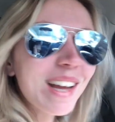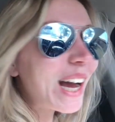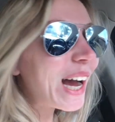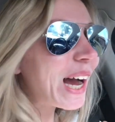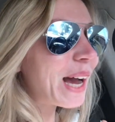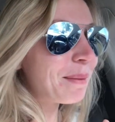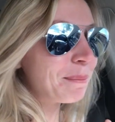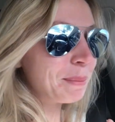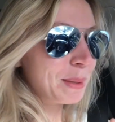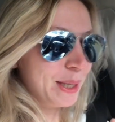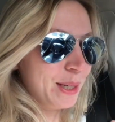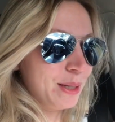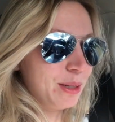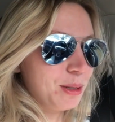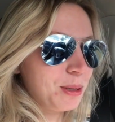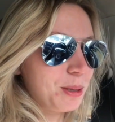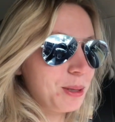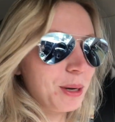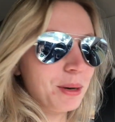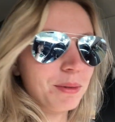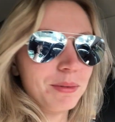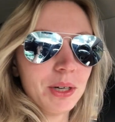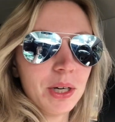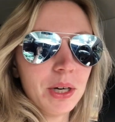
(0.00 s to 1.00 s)
I'm
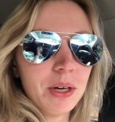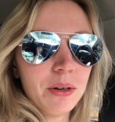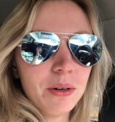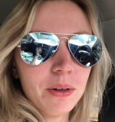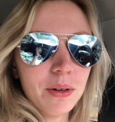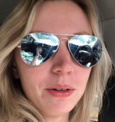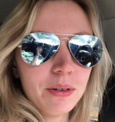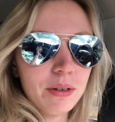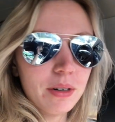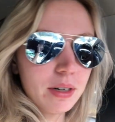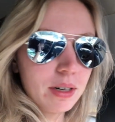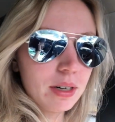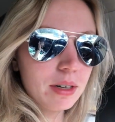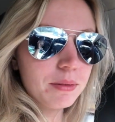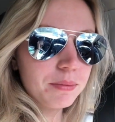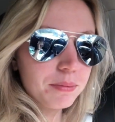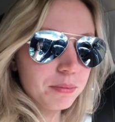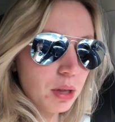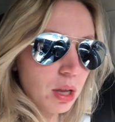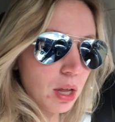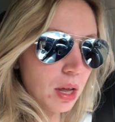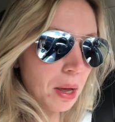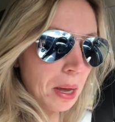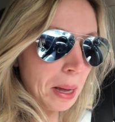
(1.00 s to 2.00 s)
so very annoyed right now.
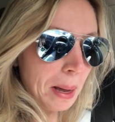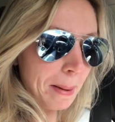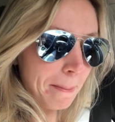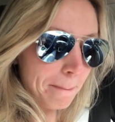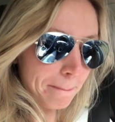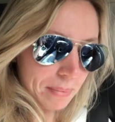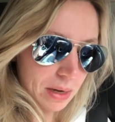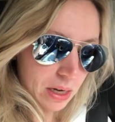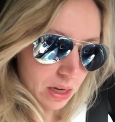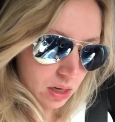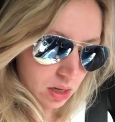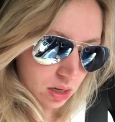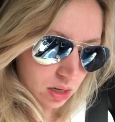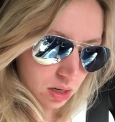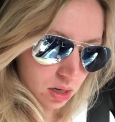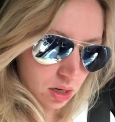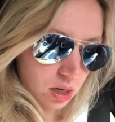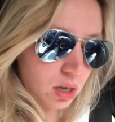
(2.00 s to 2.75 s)
But,